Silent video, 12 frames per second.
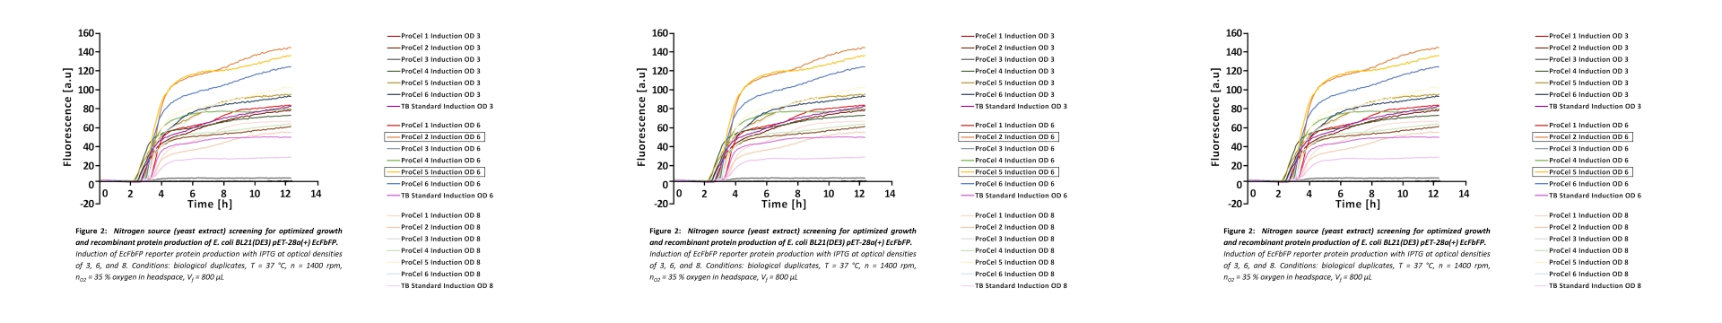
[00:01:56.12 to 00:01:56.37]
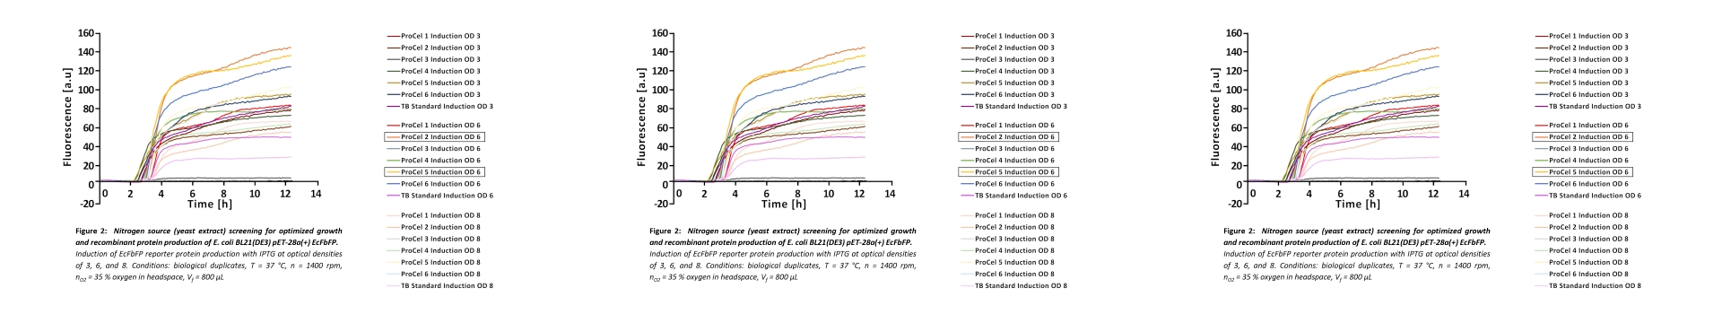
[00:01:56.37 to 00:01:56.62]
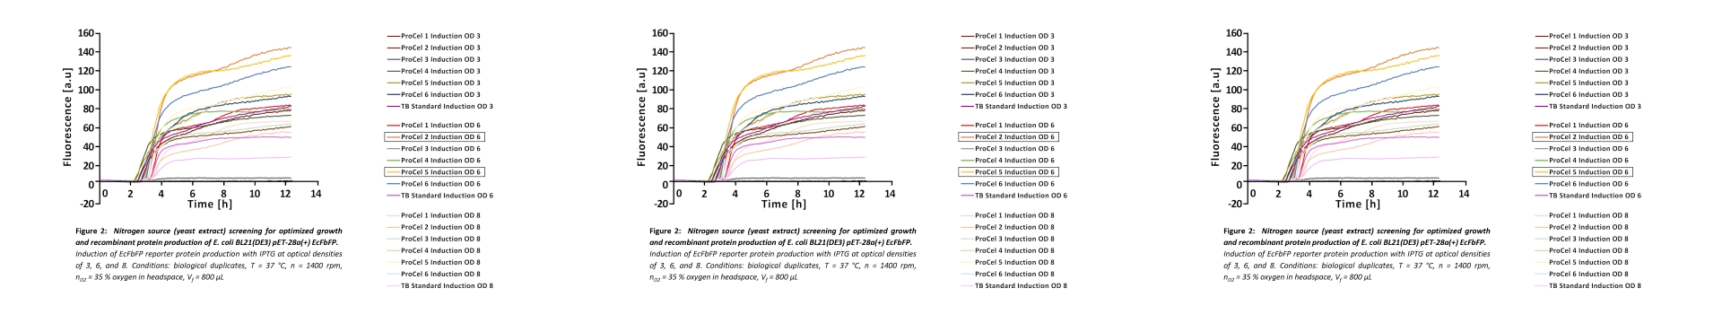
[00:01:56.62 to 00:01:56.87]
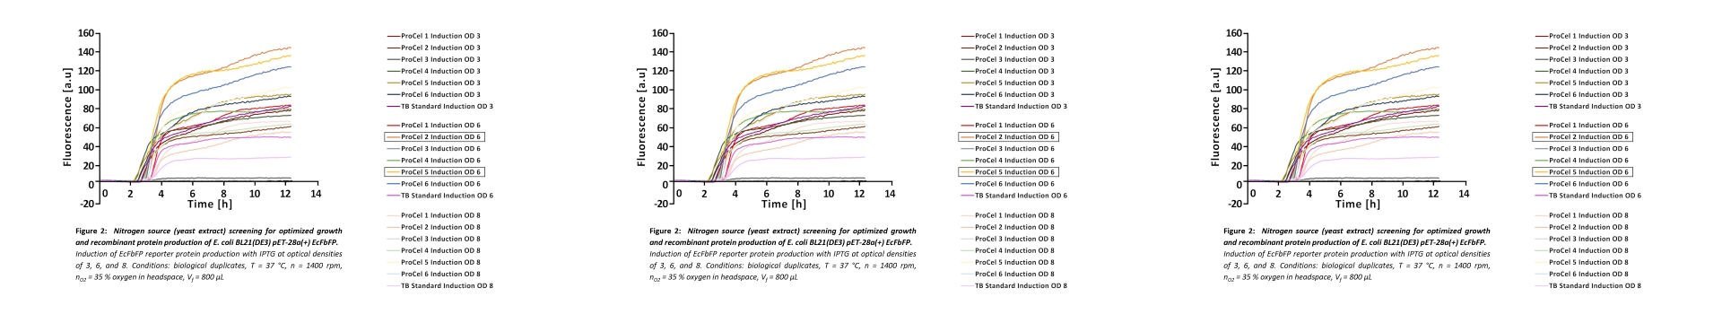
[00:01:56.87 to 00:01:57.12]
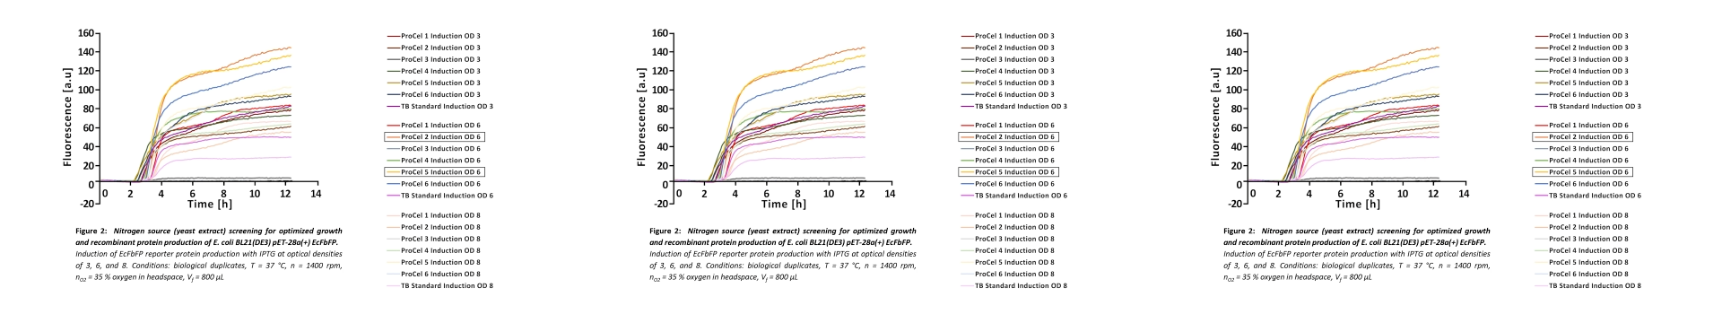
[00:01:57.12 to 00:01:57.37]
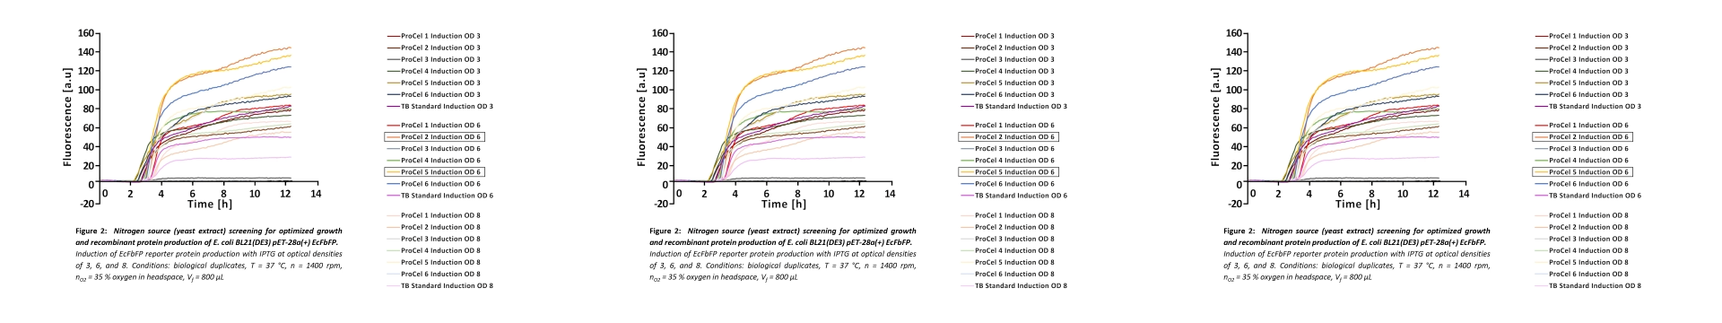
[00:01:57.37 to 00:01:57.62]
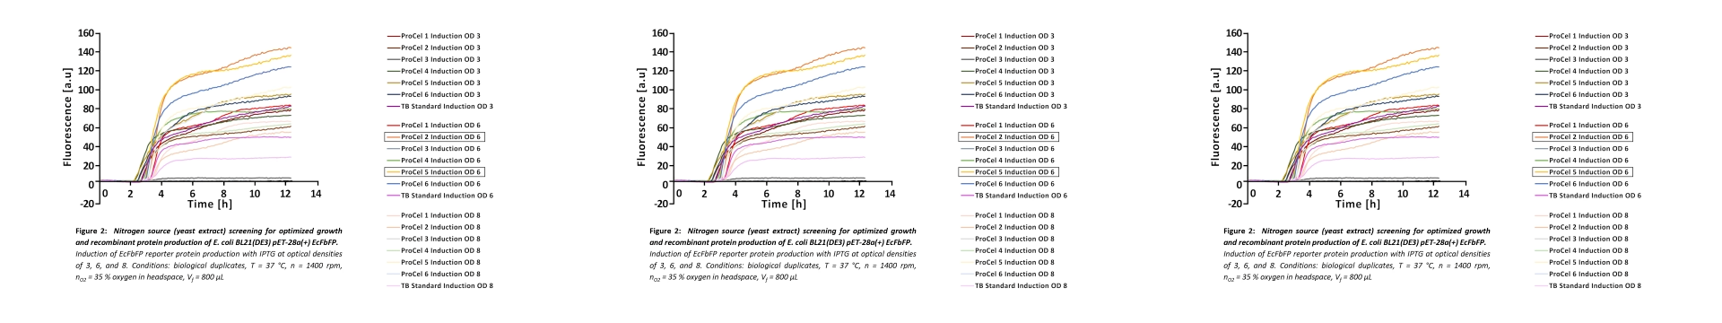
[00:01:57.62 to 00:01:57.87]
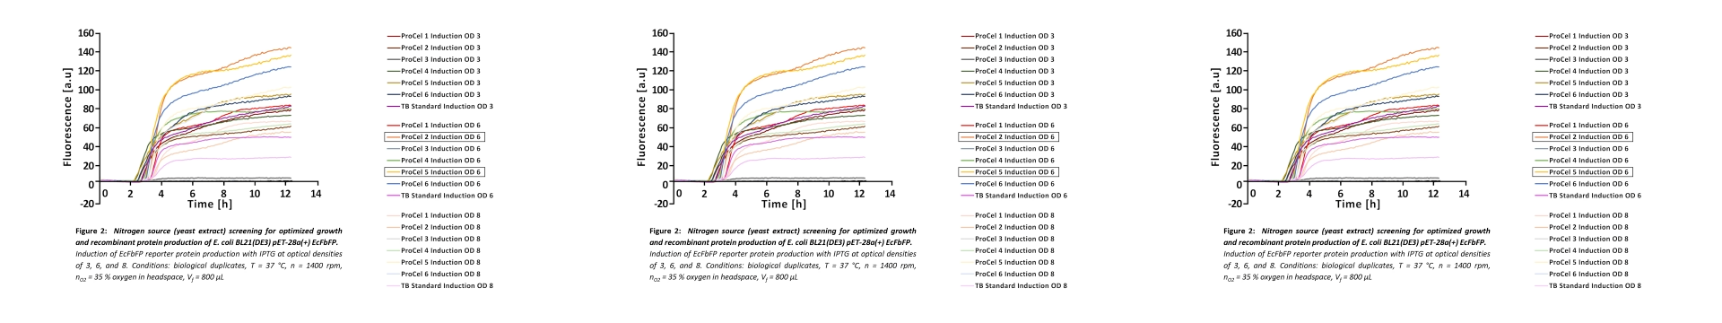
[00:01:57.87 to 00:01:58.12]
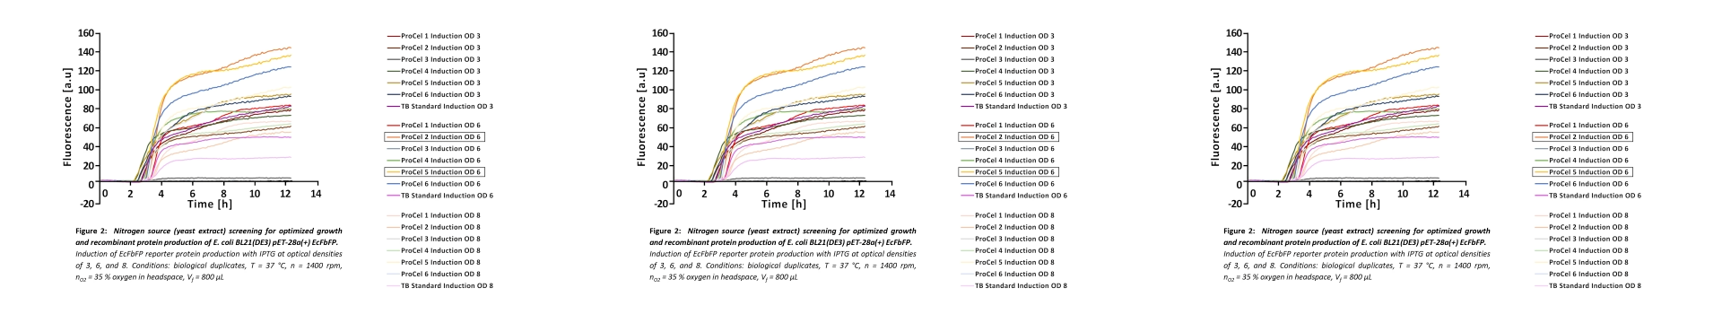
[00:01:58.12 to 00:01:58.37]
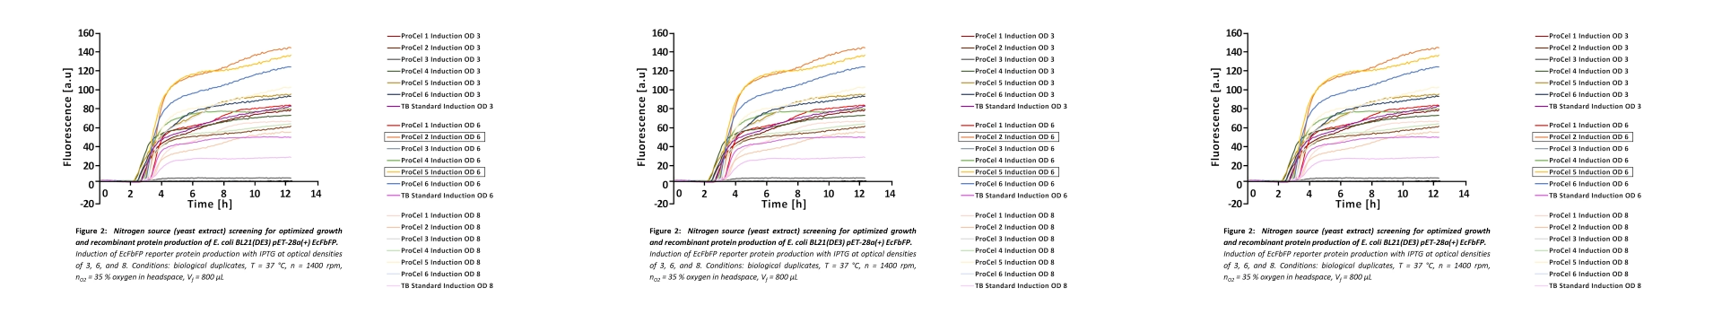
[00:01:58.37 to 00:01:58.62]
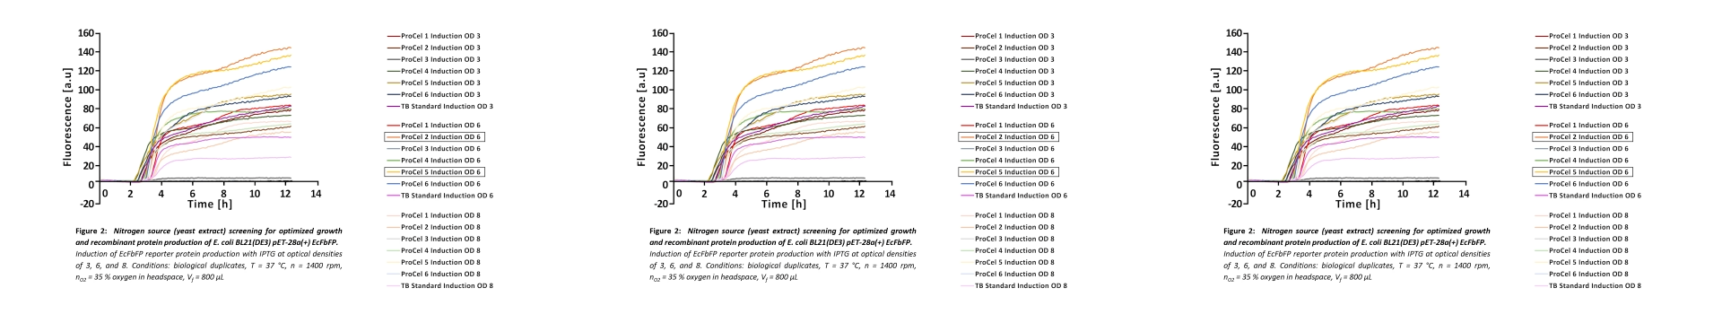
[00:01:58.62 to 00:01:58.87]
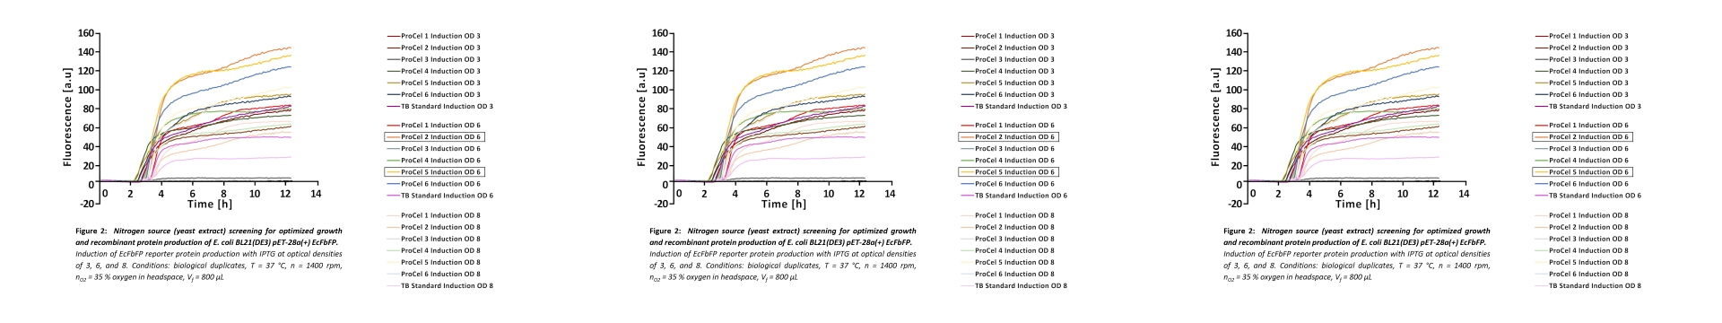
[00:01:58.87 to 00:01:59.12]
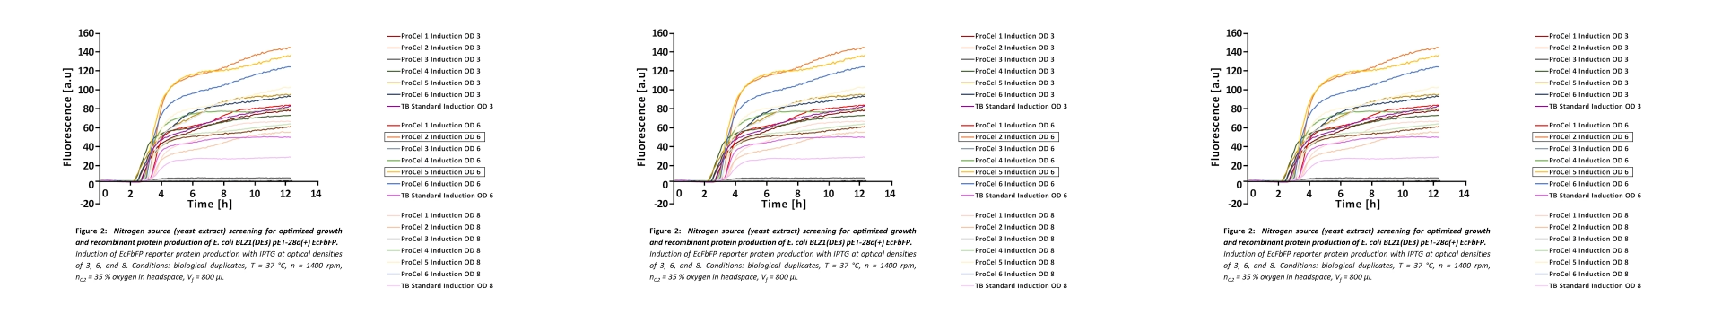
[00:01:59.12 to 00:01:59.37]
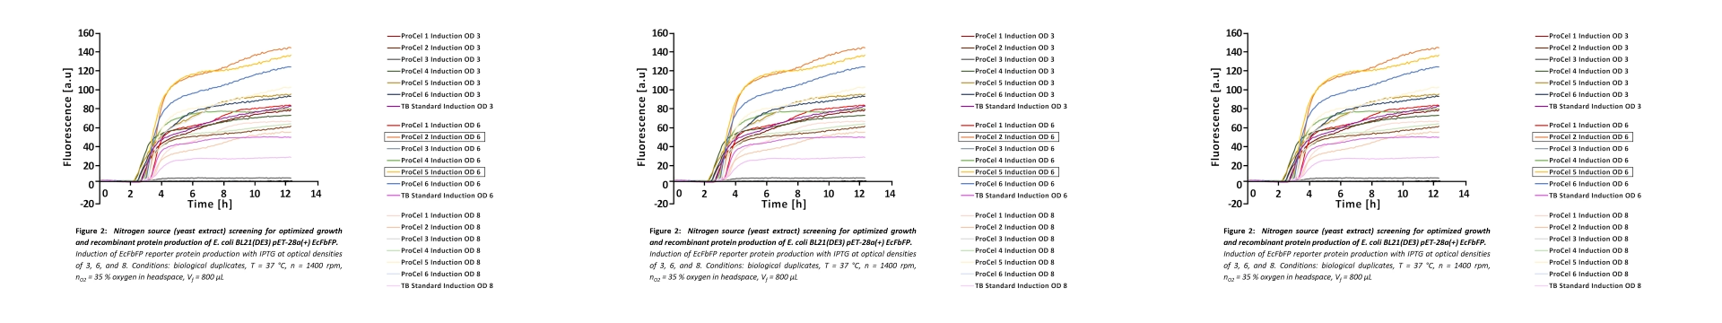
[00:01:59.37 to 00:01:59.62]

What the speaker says: Nobody's mouth can be seen.